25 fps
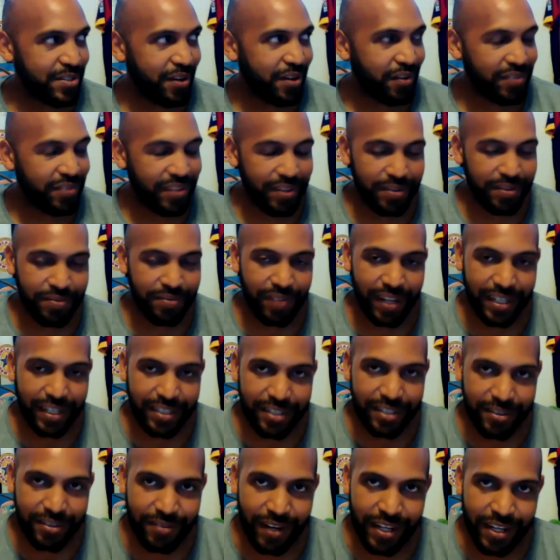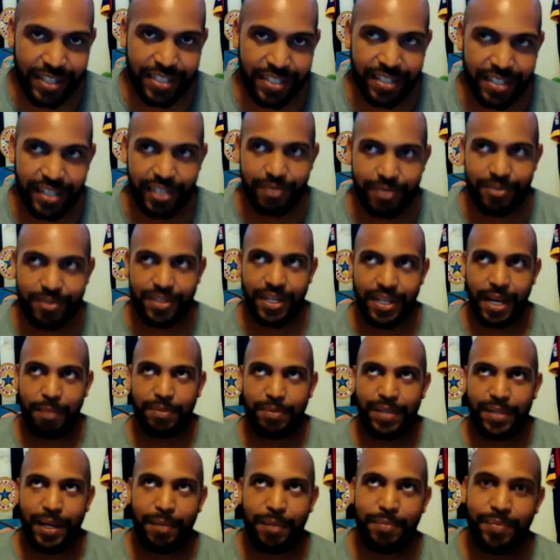after the fight of how his leg was
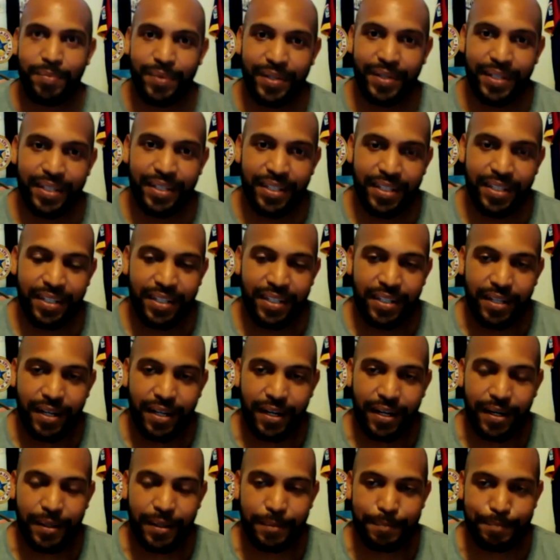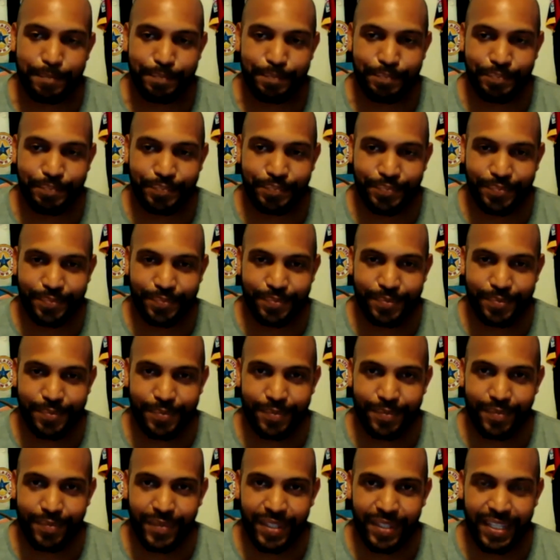wrapped up. Um,
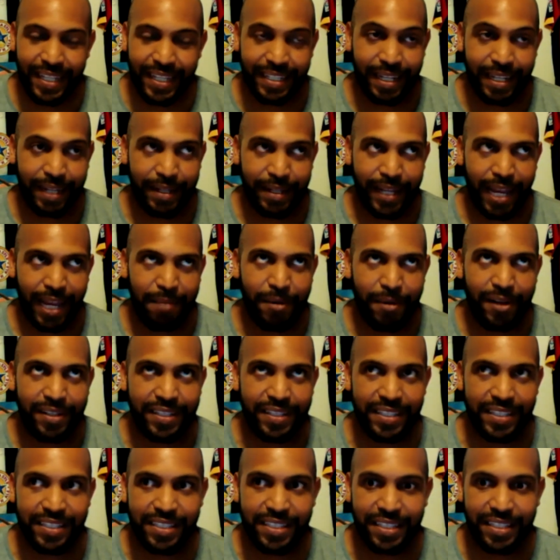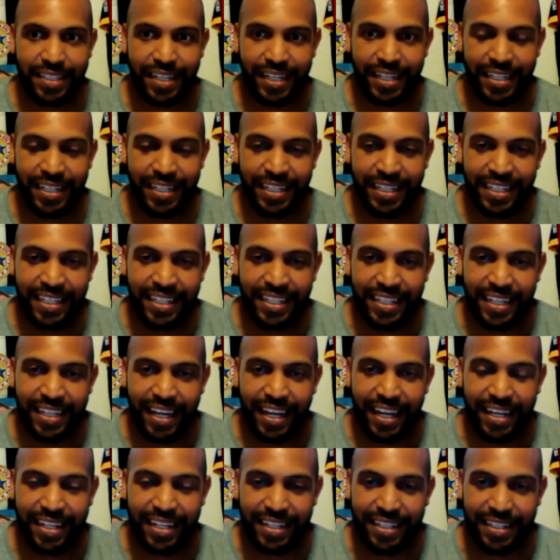it came out yesterday,
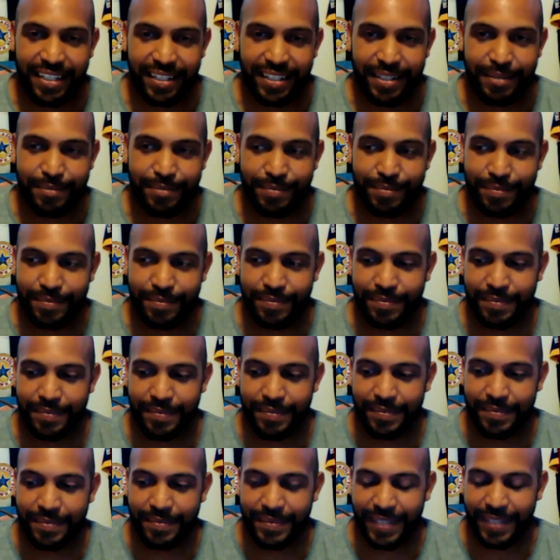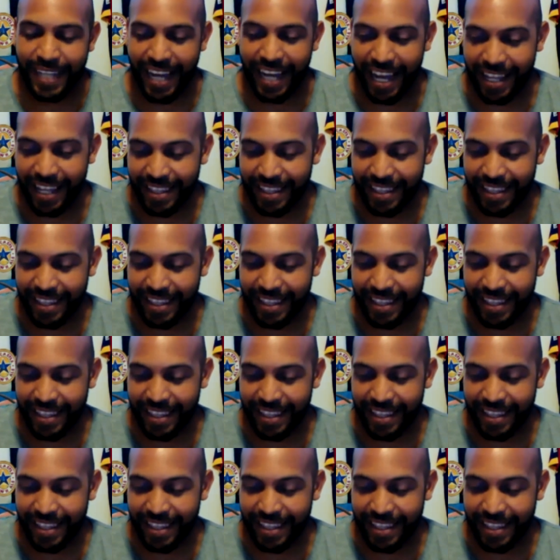and yeah, I